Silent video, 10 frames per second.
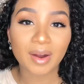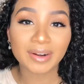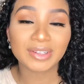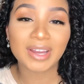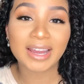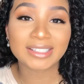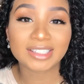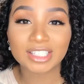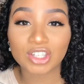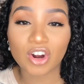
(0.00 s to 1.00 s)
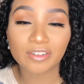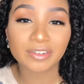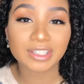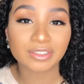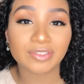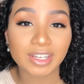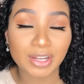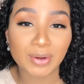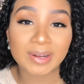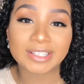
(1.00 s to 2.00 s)
Alright, you guys, that's all for this
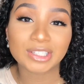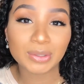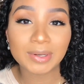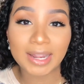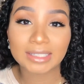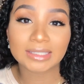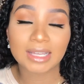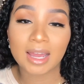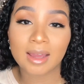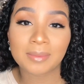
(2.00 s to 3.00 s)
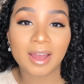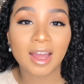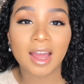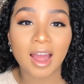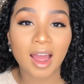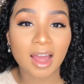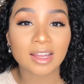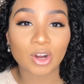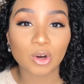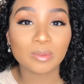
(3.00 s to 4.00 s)
video. Until next time,
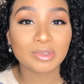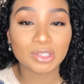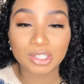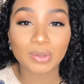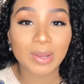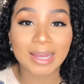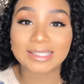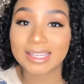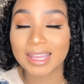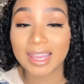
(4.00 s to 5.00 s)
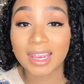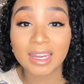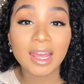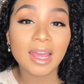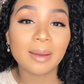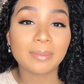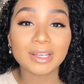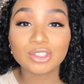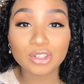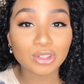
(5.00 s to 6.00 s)
I hope to see you guys again.
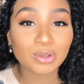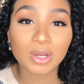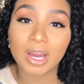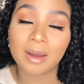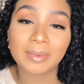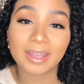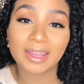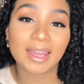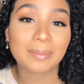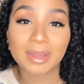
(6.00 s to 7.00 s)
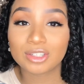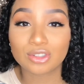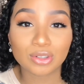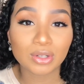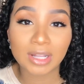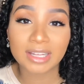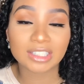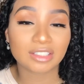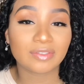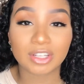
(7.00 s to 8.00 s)
Make sure you comment, make sure you
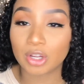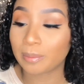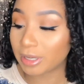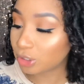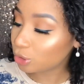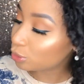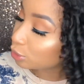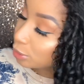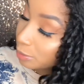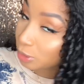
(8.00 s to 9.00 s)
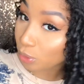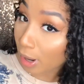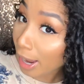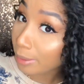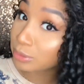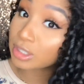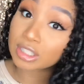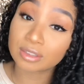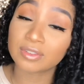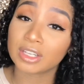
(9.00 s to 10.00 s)
like this video, make sure you subscribe to
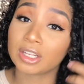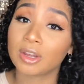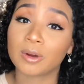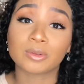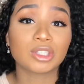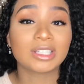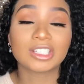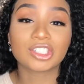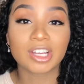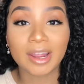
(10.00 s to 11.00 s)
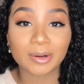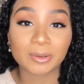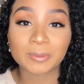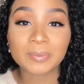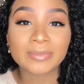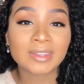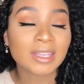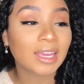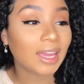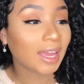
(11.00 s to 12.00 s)
this video, to this channel,
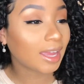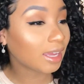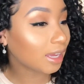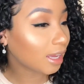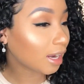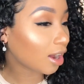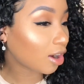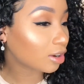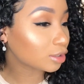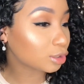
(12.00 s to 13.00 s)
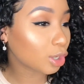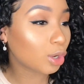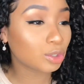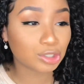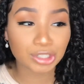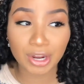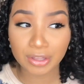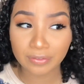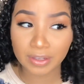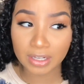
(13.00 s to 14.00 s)
and also
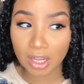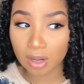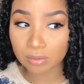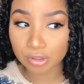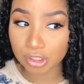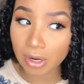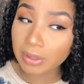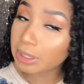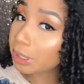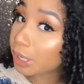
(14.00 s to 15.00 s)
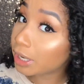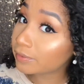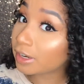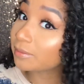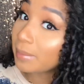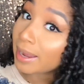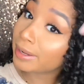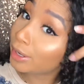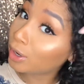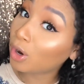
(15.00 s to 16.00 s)
share the video, share the love of
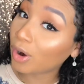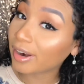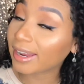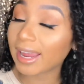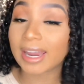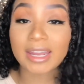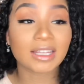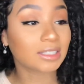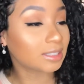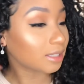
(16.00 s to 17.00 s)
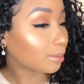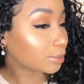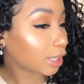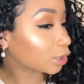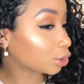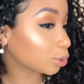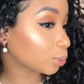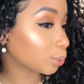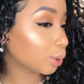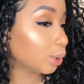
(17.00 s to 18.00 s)
Mielle Organics. I'm telling
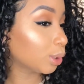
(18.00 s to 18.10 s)
you,